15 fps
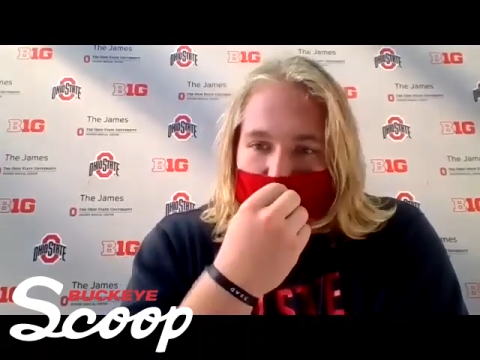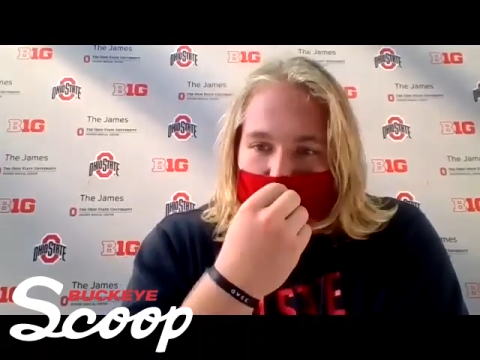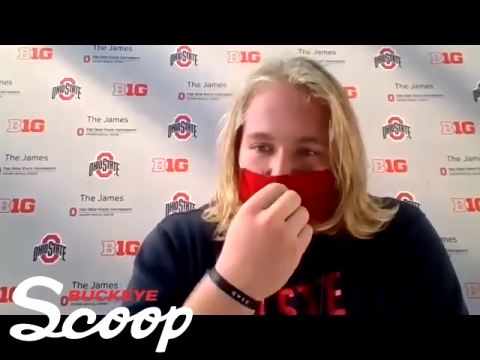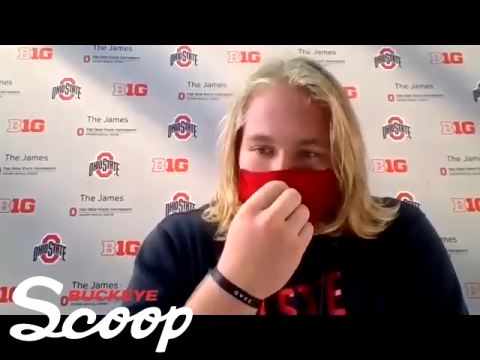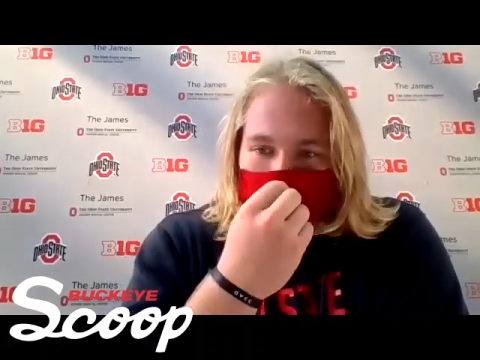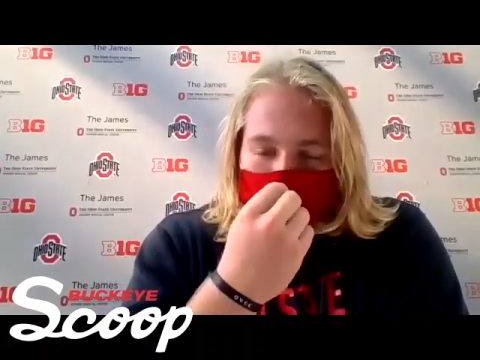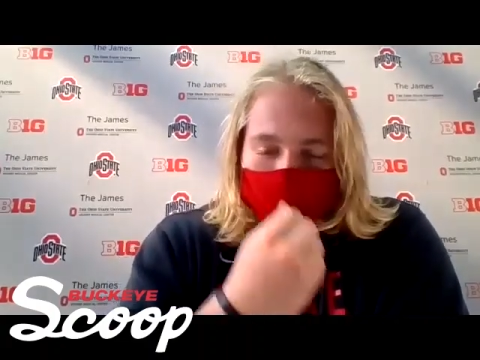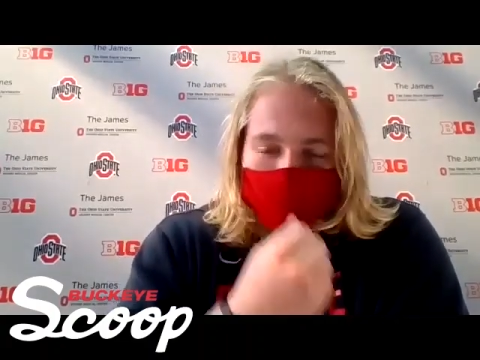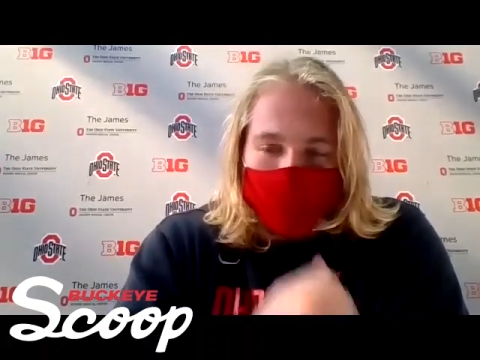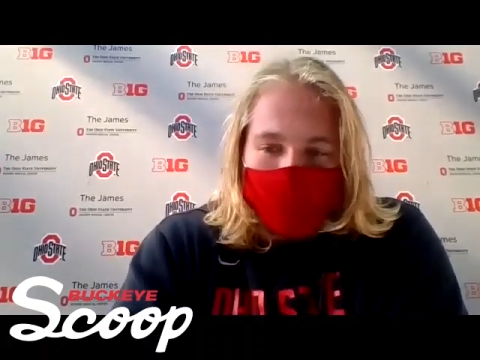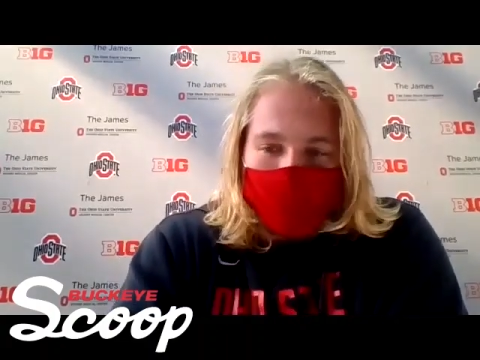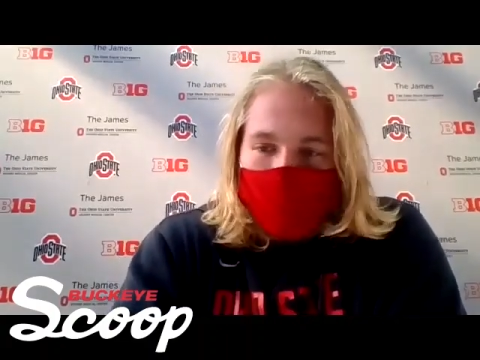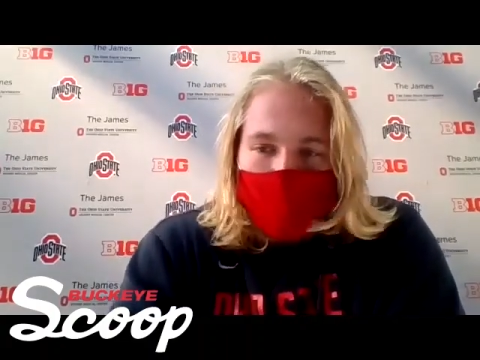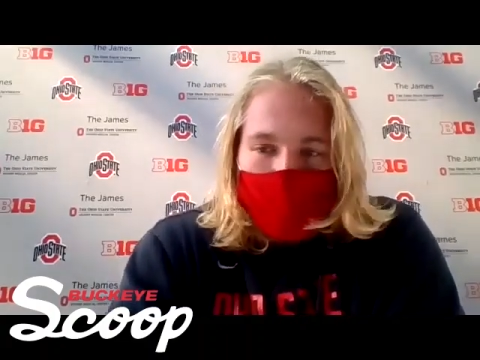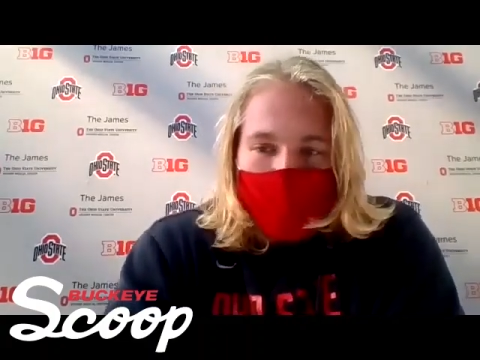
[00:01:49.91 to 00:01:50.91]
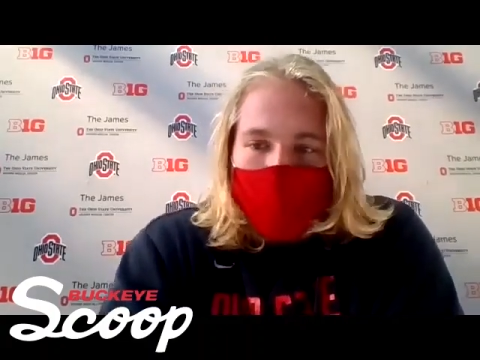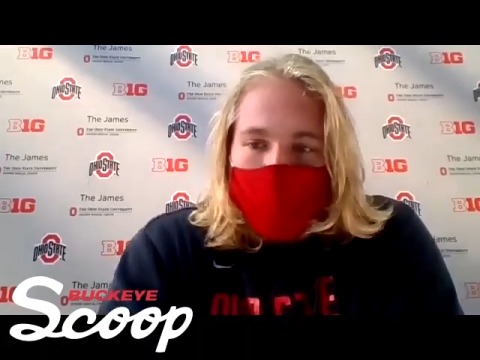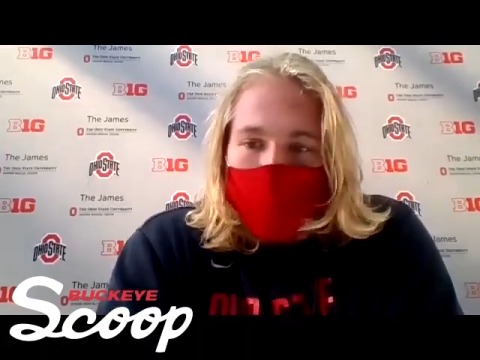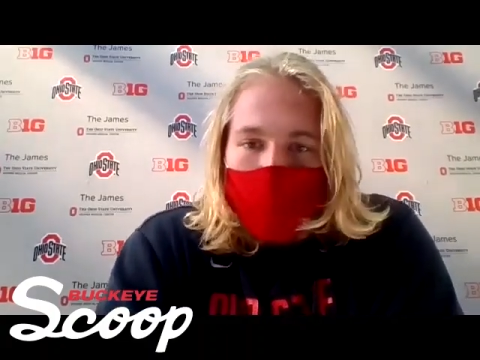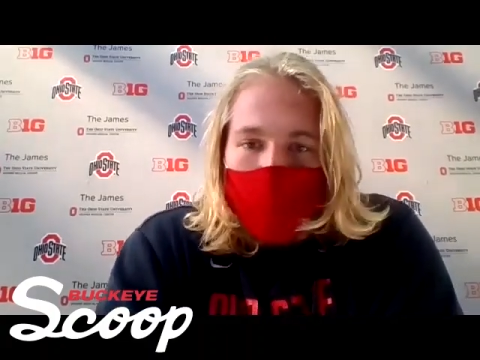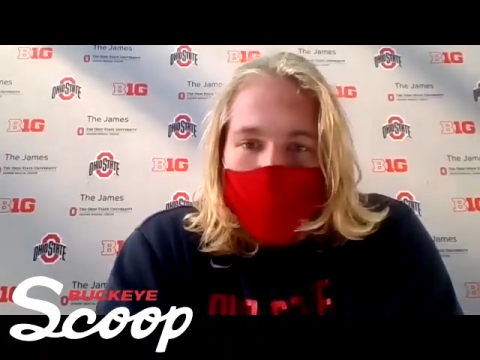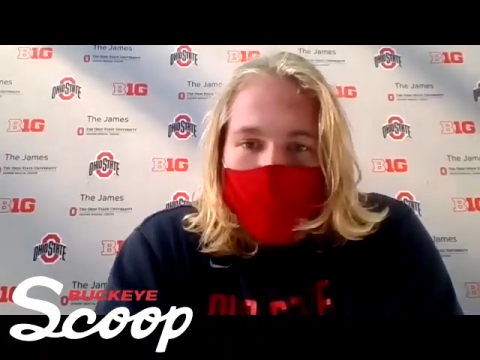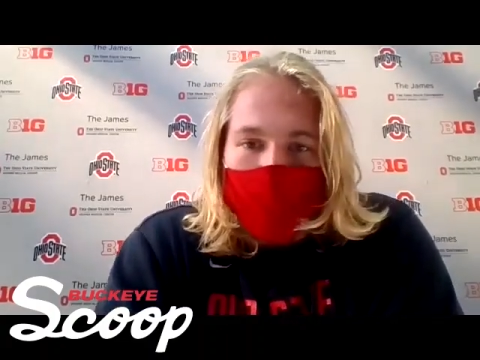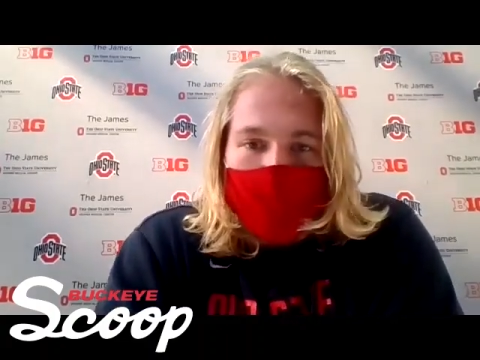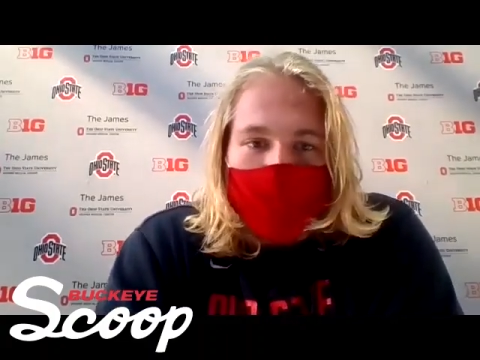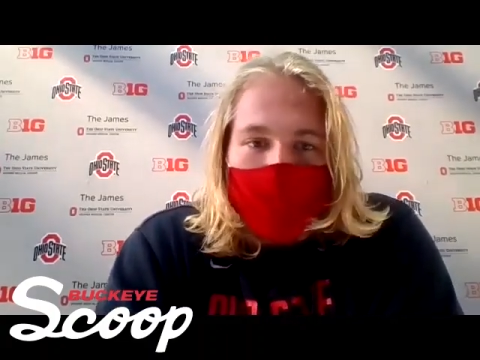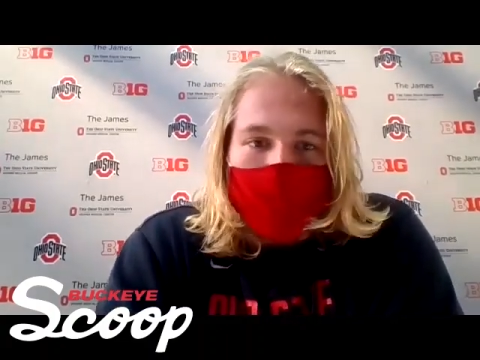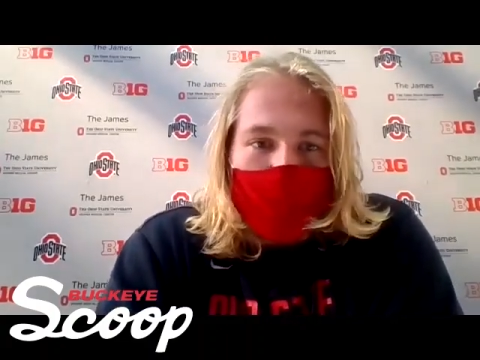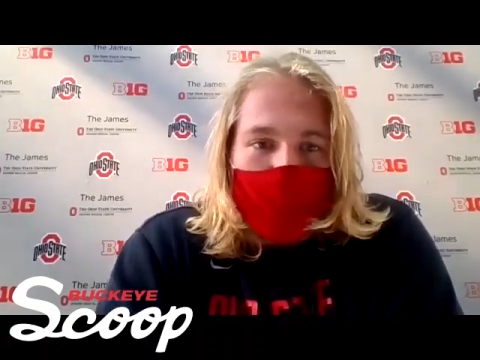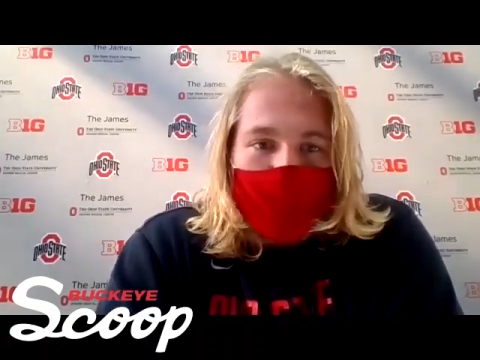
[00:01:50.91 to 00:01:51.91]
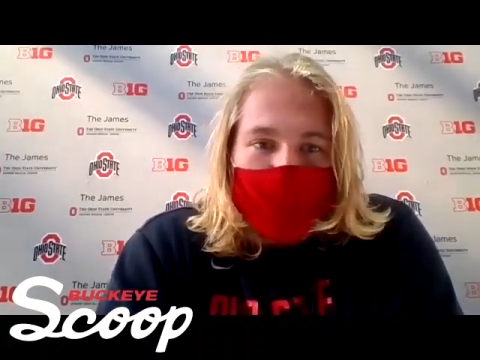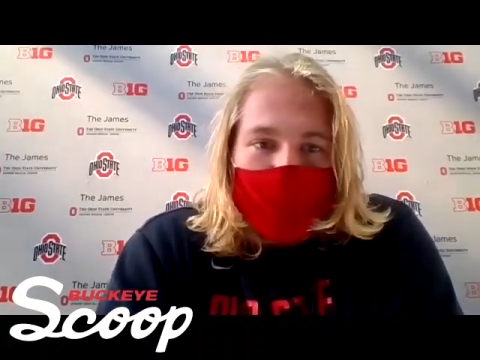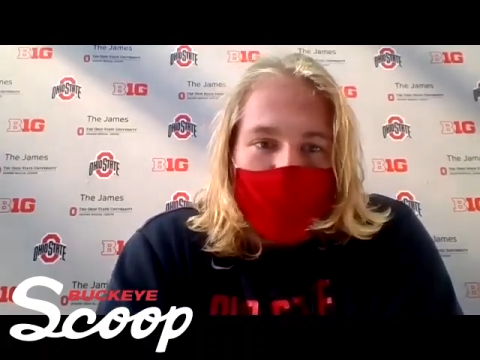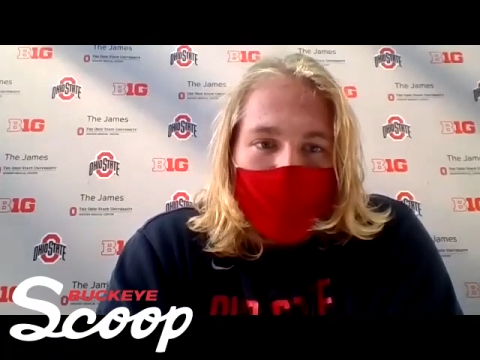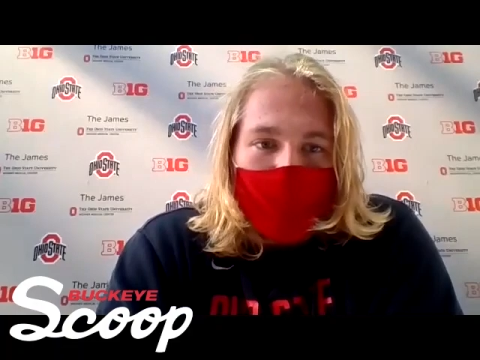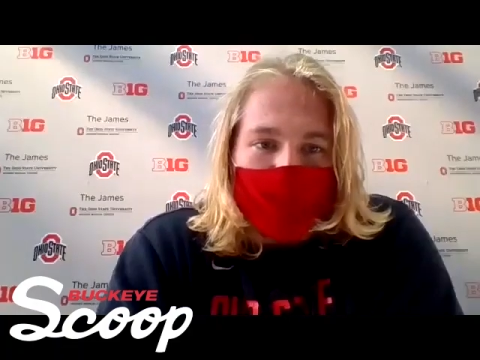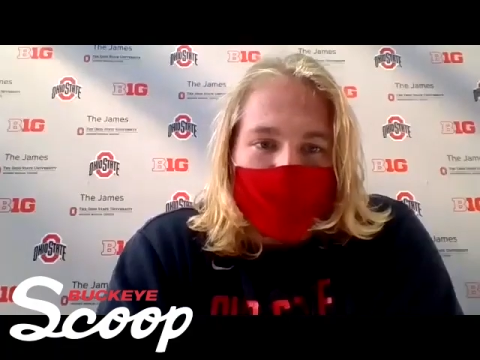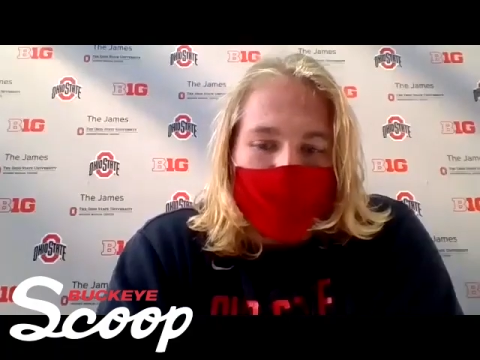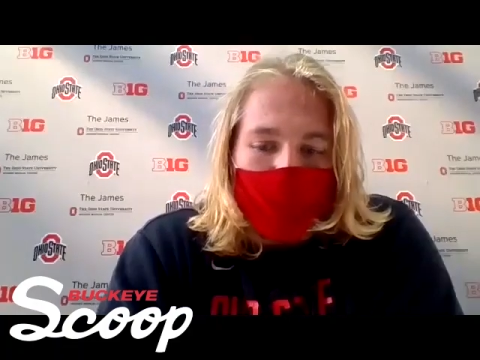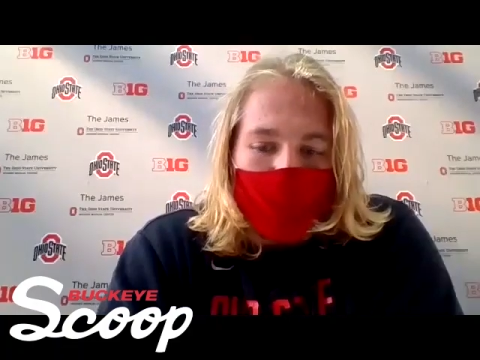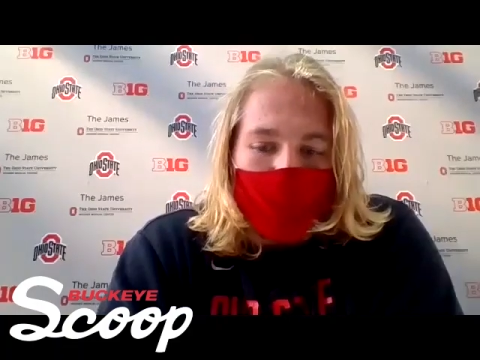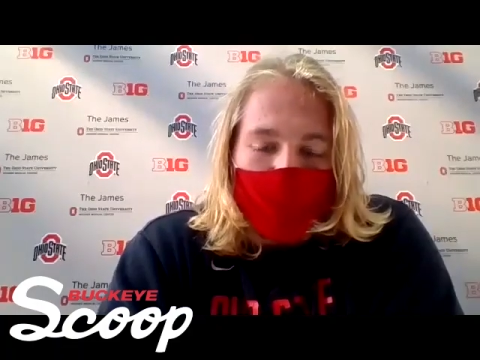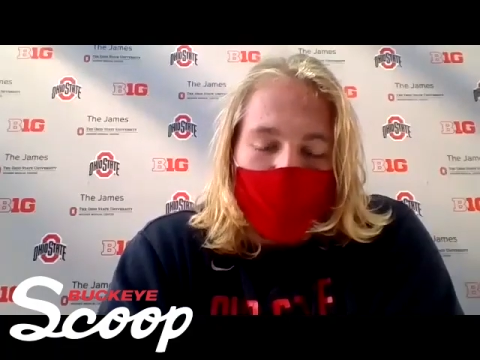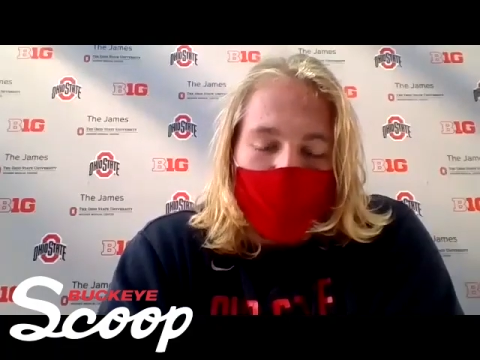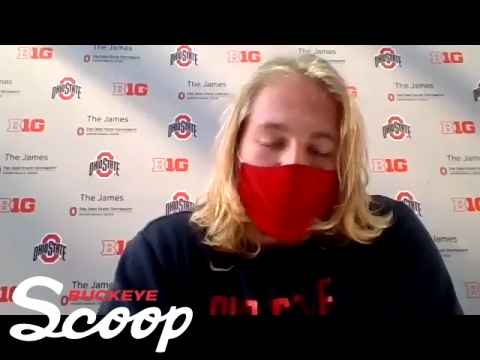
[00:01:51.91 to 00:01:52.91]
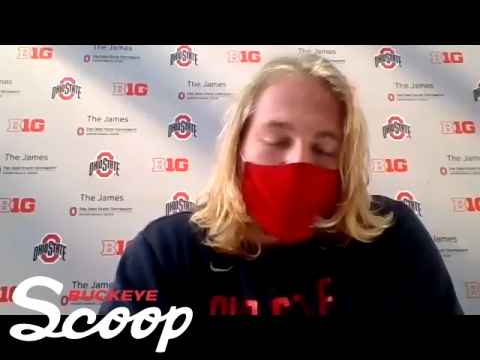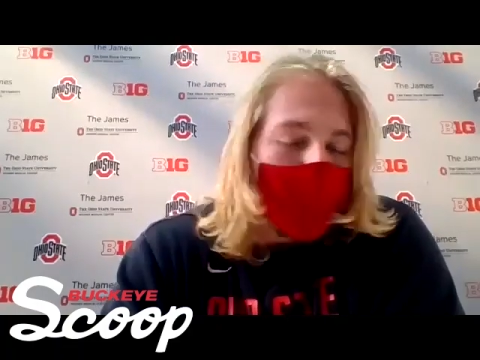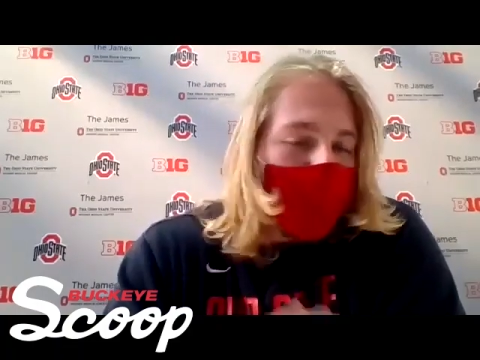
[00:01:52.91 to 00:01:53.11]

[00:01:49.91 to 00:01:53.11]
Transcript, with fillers: Um, why it was an immense help and sort of a,